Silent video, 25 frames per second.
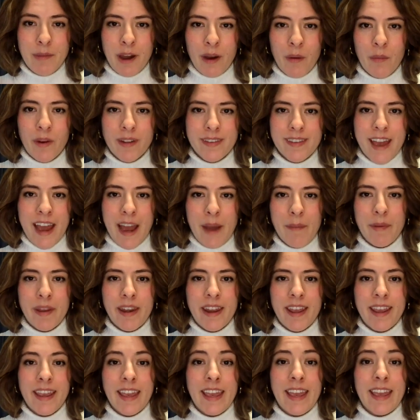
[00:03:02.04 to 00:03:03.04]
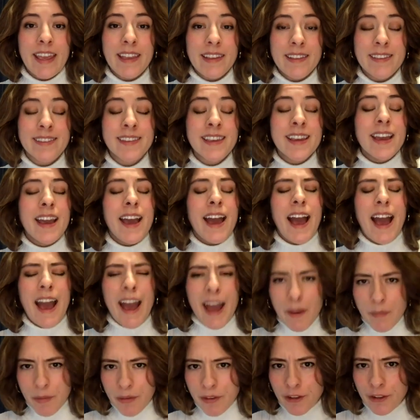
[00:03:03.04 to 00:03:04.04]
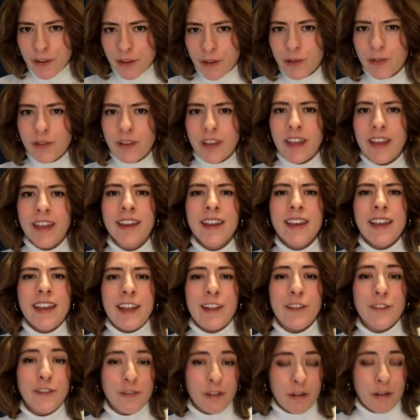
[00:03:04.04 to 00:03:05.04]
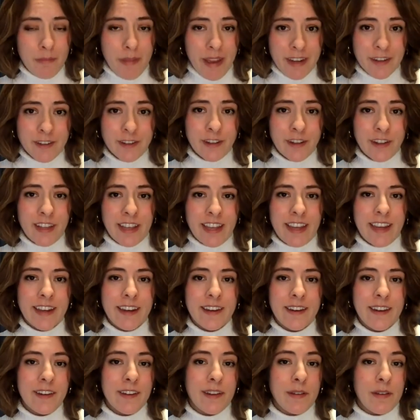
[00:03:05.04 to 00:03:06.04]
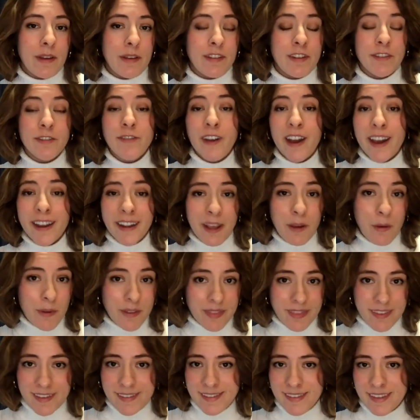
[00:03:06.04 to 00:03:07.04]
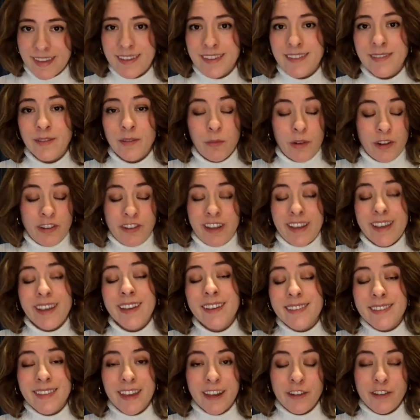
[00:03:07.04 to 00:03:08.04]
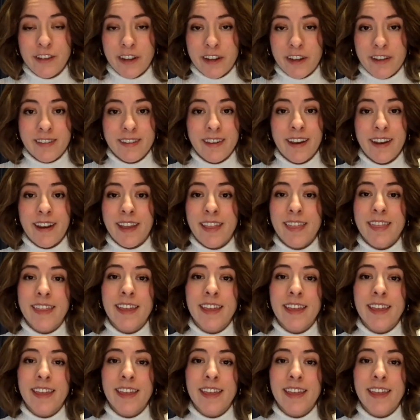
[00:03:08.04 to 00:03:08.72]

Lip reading: about what's happening is absolutely instrumental in defining what this is, which is a genocide. I